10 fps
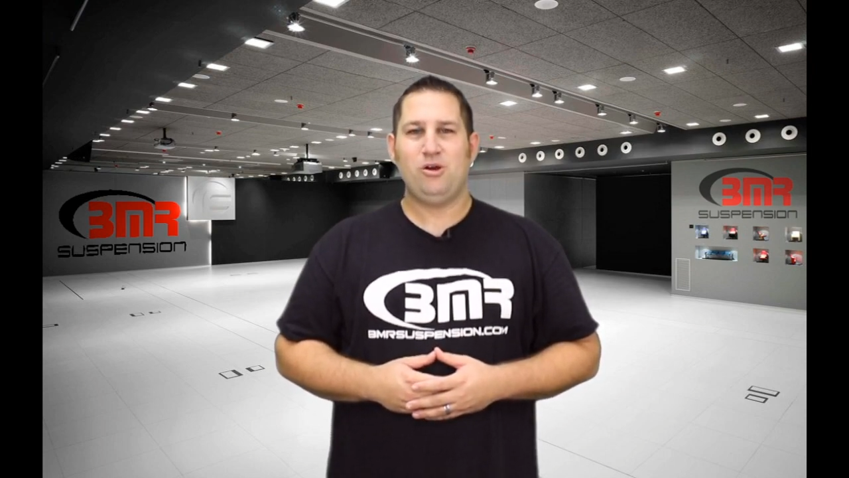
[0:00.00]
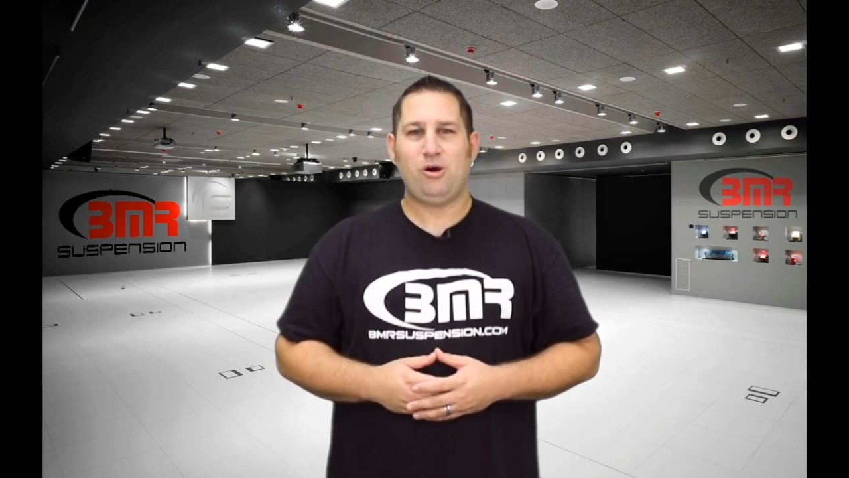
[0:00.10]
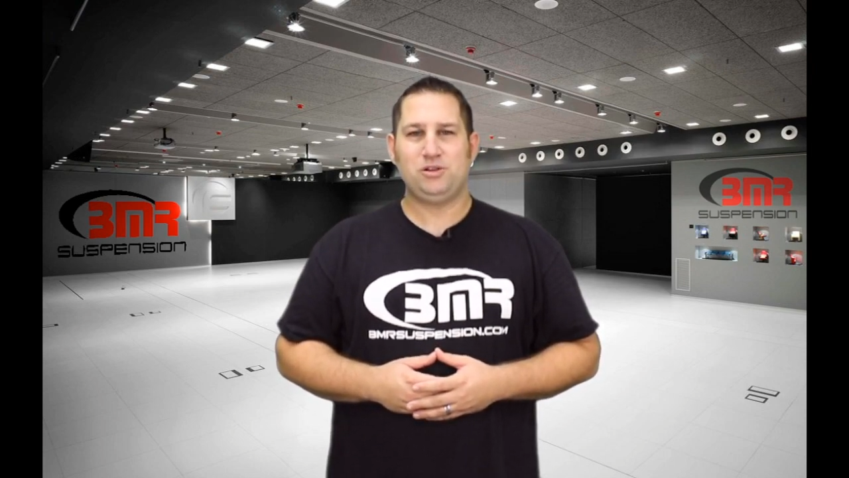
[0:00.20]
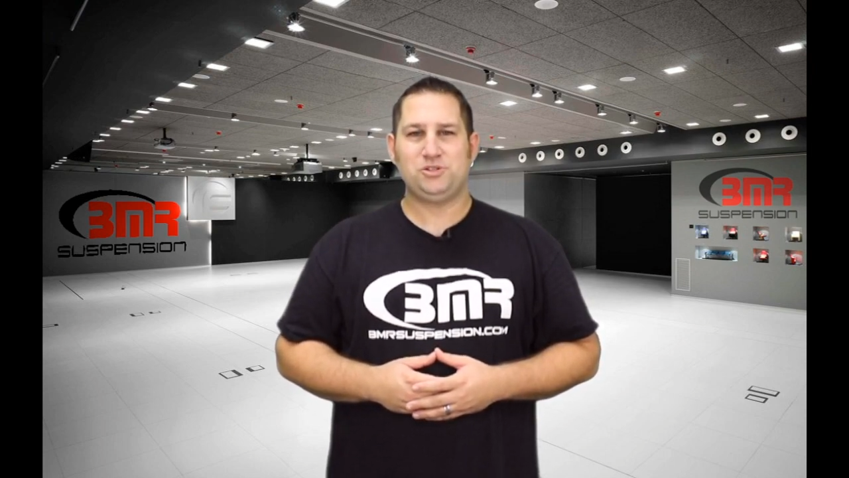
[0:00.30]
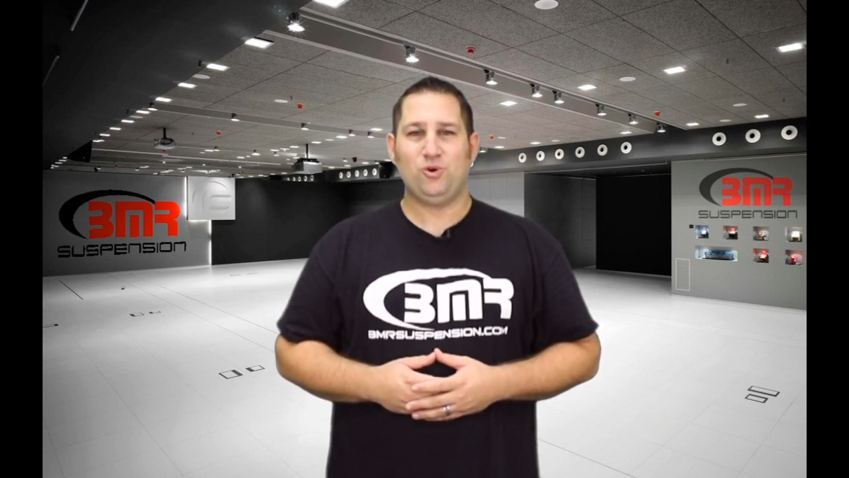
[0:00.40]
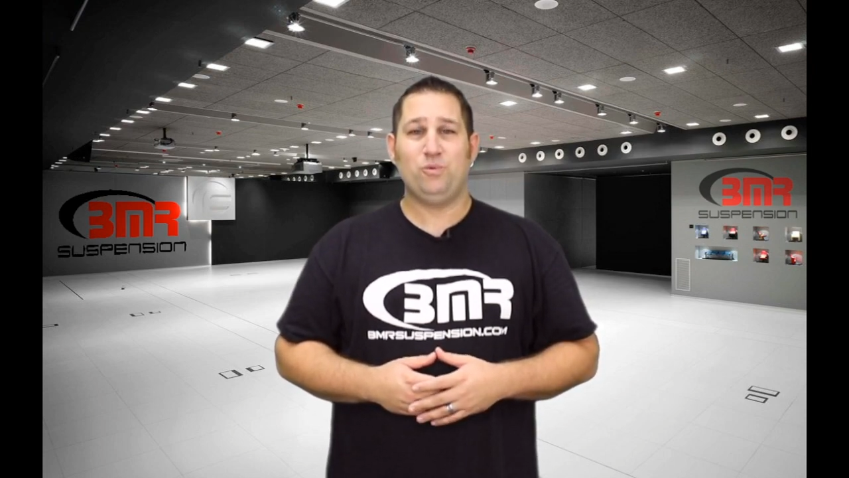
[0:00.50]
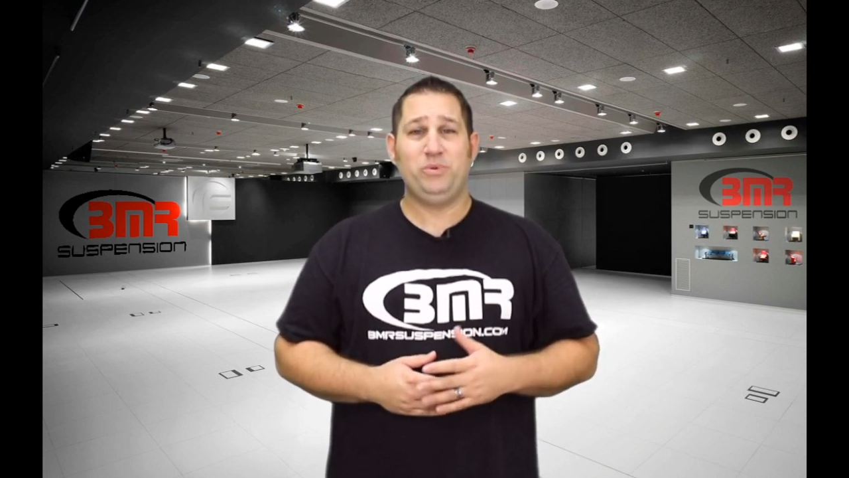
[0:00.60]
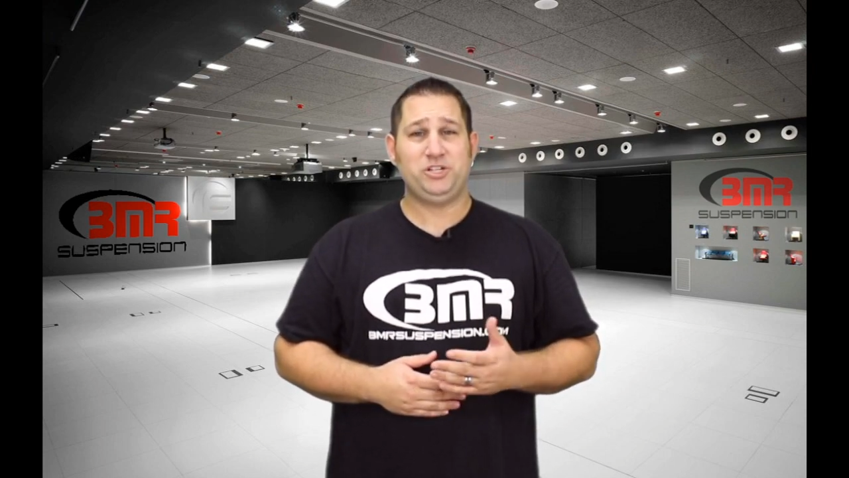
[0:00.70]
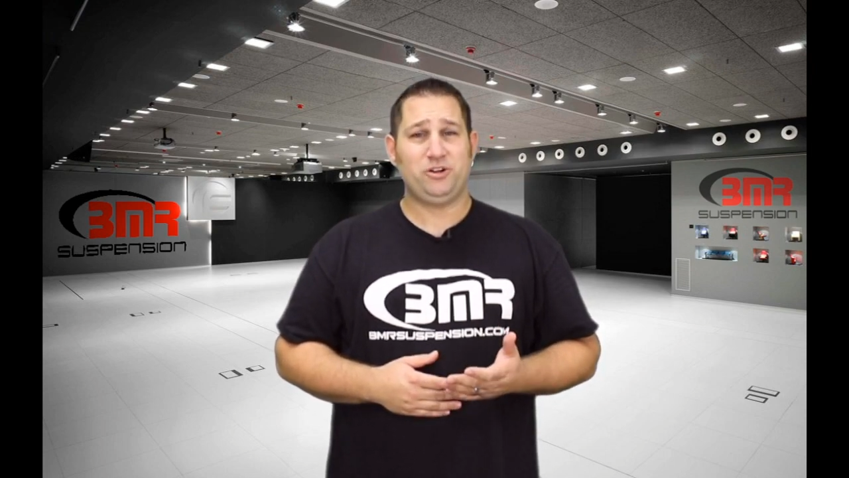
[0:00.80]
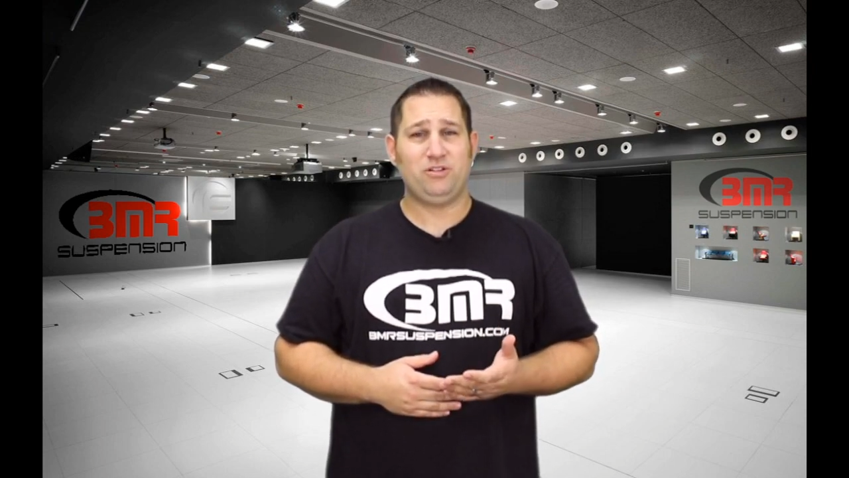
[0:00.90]
Also,
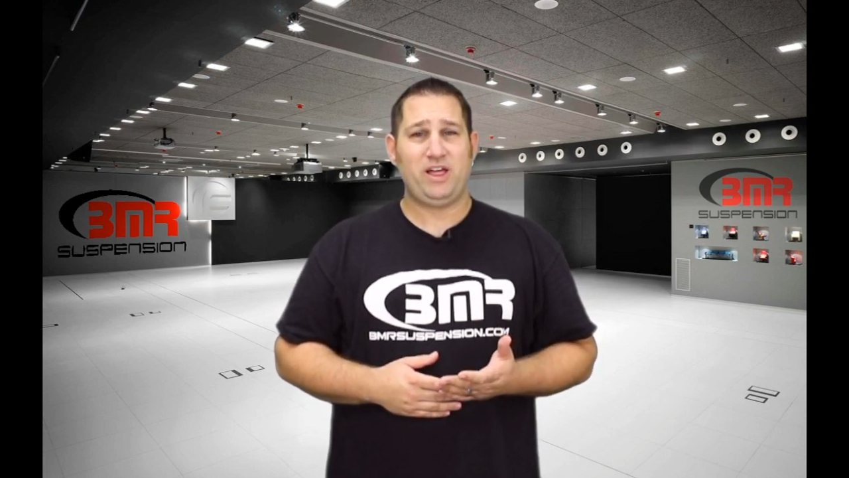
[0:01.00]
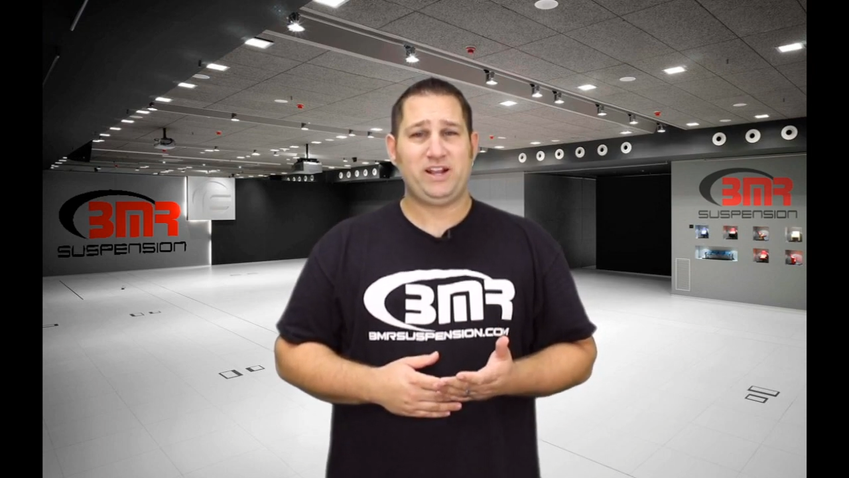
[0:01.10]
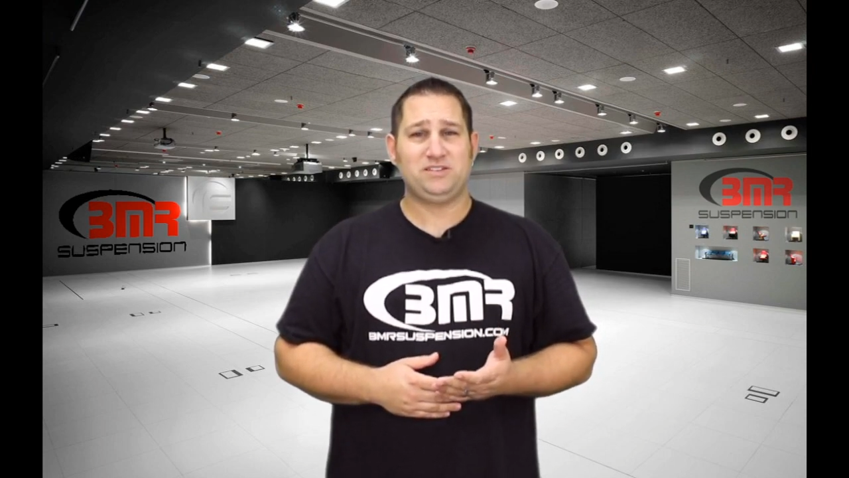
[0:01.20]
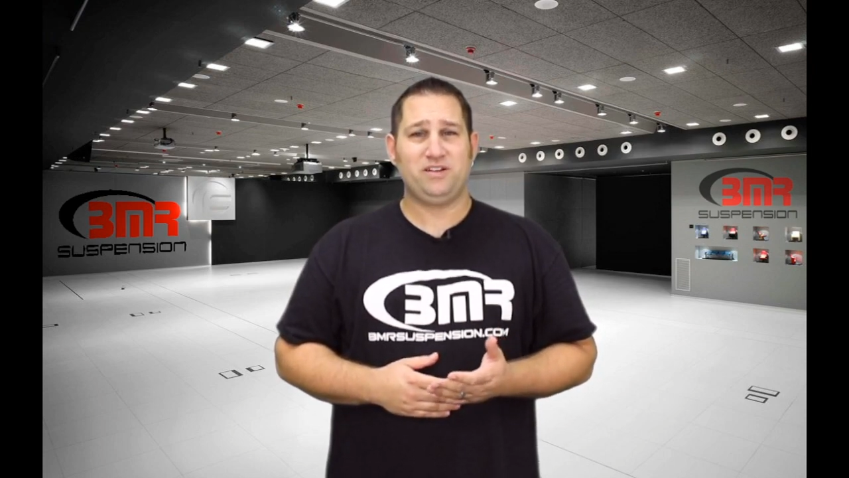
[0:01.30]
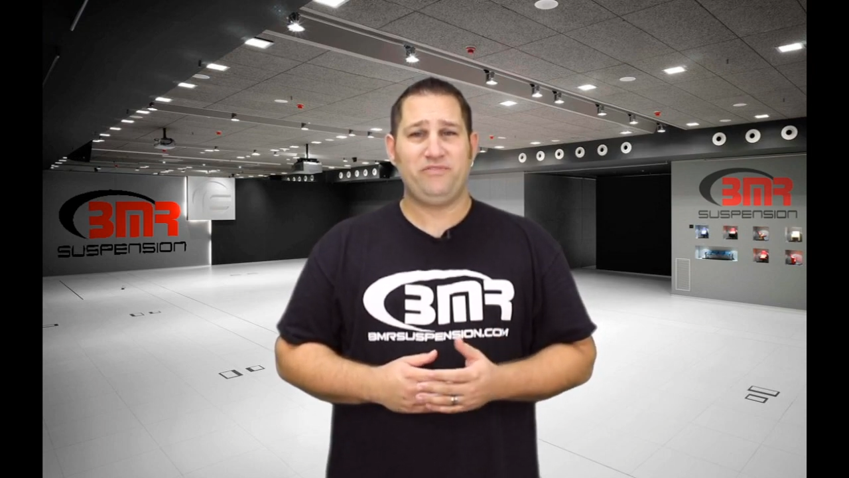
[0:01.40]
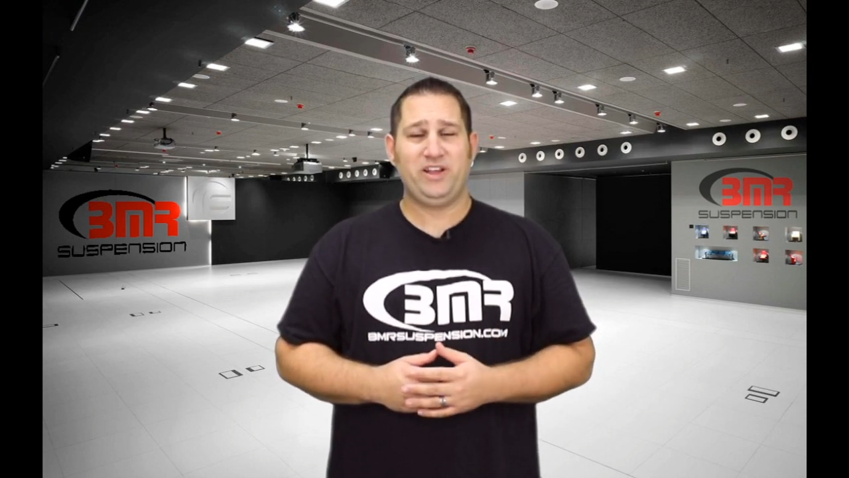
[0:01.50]
be sure to like us on